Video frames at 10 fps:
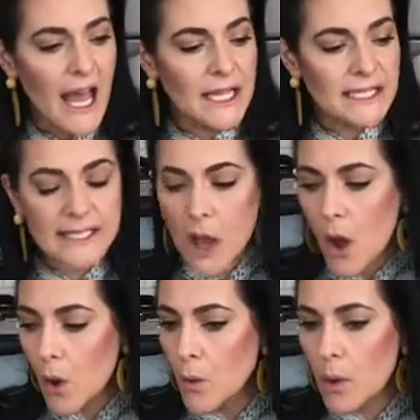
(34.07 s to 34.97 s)

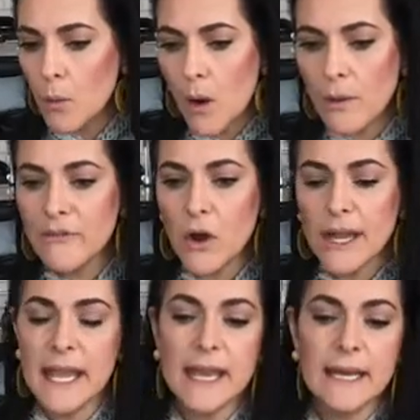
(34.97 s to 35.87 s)
So what we've
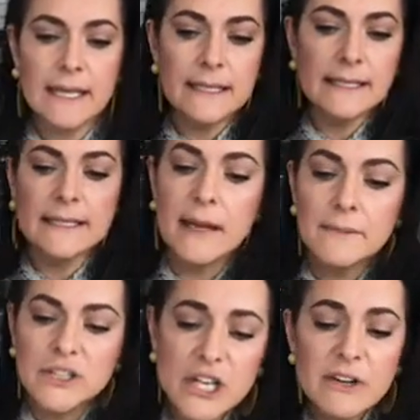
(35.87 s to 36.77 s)
got here is
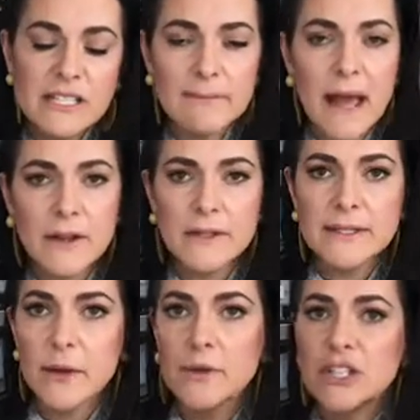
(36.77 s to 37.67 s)
cherry tomatoes.
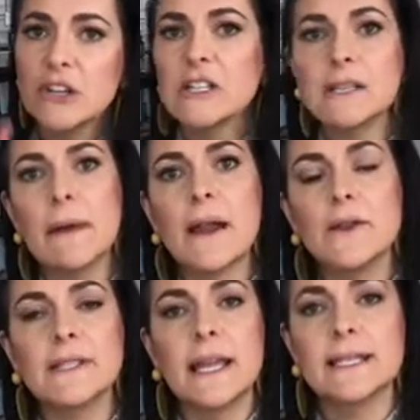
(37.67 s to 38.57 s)
So cherry
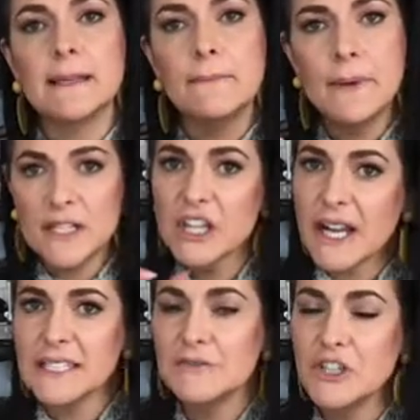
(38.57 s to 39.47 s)
tomatoes and some big
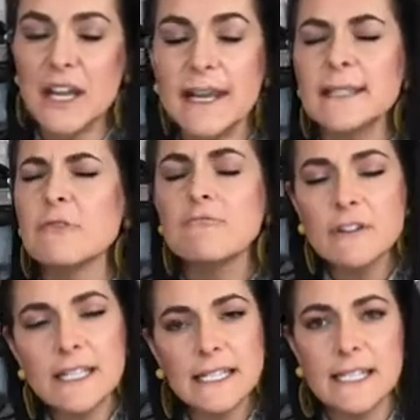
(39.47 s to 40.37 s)
chunks of cheese, a
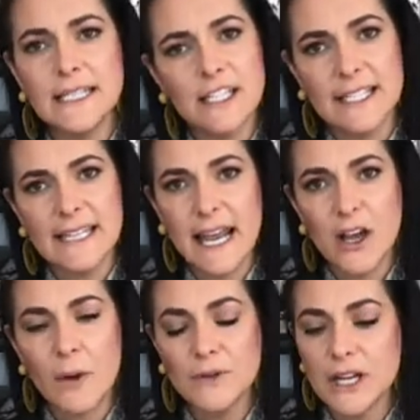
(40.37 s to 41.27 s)
really delicious snack
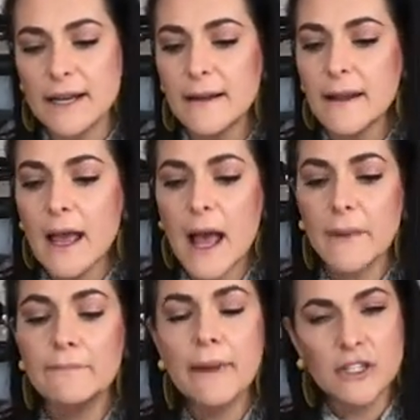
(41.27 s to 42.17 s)
option.
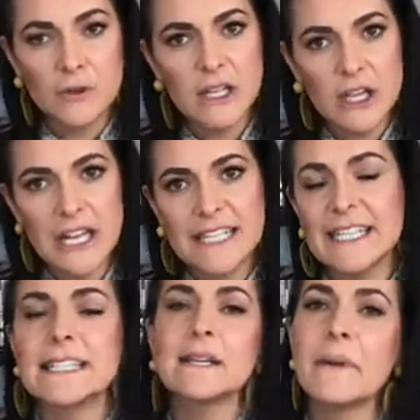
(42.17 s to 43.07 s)
Make sure that you get a
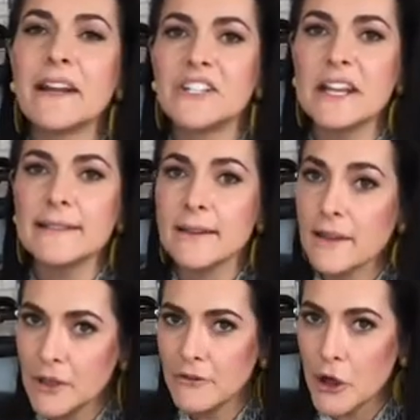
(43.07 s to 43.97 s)
decent amount of cheese so
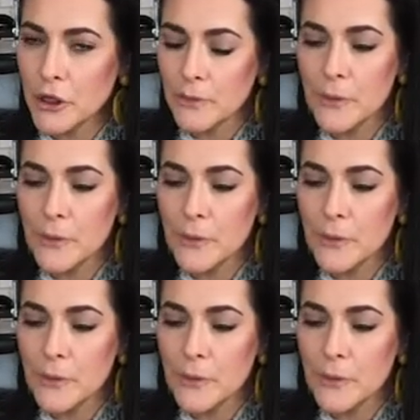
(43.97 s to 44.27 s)
that you've got the